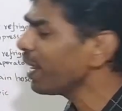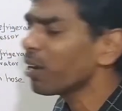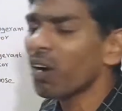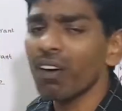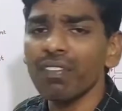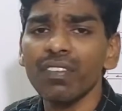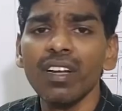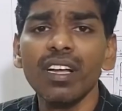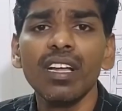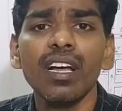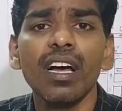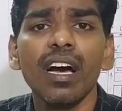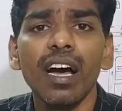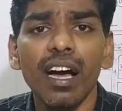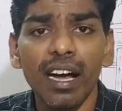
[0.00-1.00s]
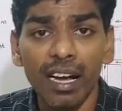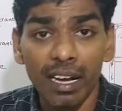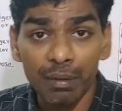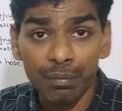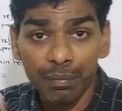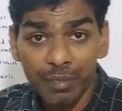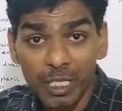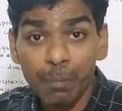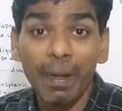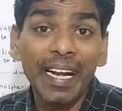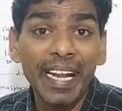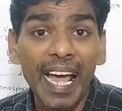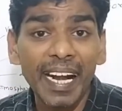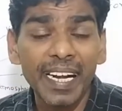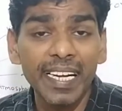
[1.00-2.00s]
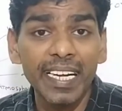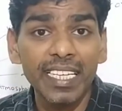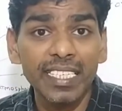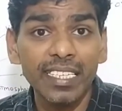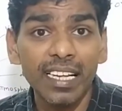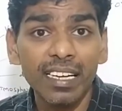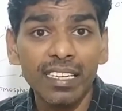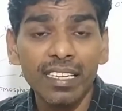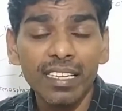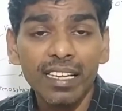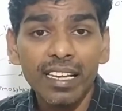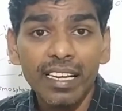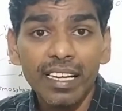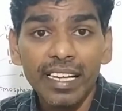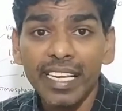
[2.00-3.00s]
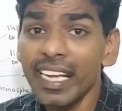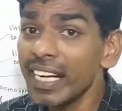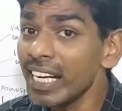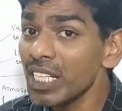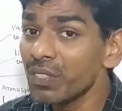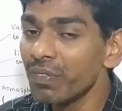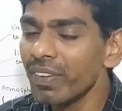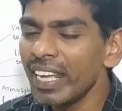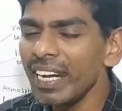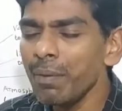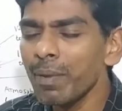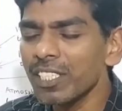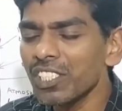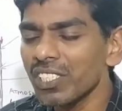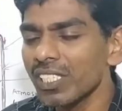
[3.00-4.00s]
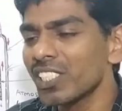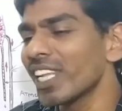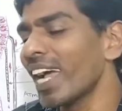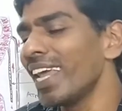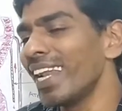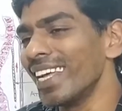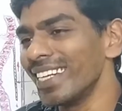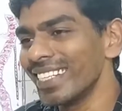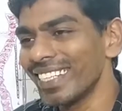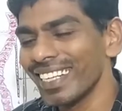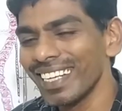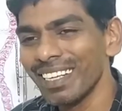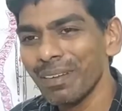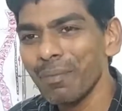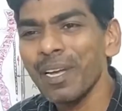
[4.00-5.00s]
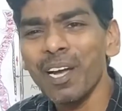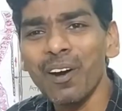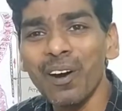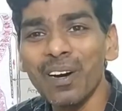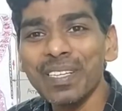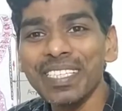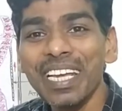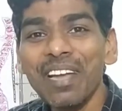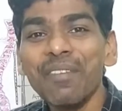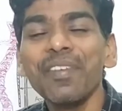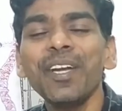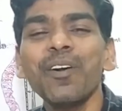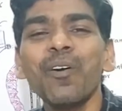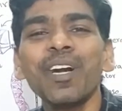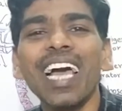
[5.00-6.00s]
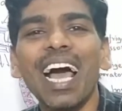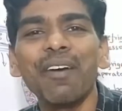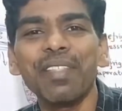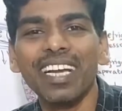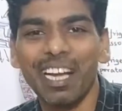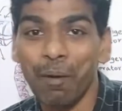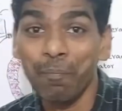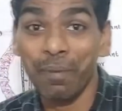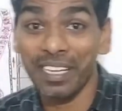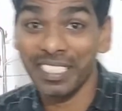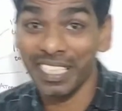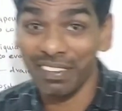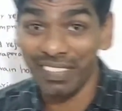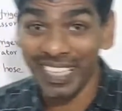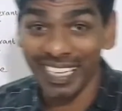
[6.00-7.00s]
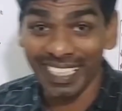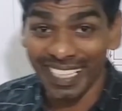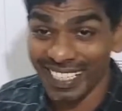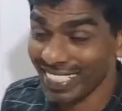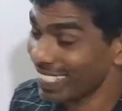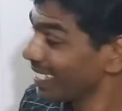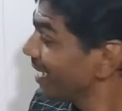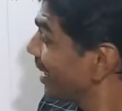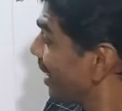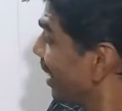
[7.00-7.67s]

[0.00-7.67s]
of split air conditioner. Here it is very much silent because we don't have the compressor within this.